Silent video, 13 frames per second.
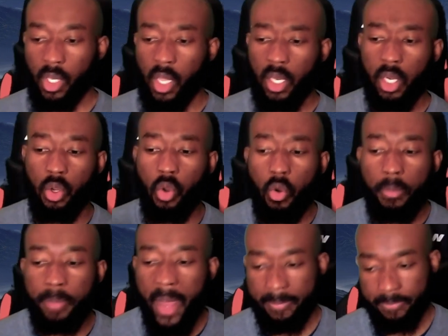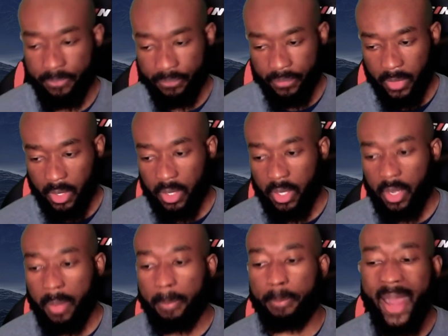Loba,
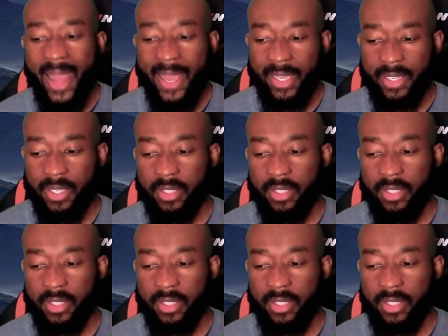by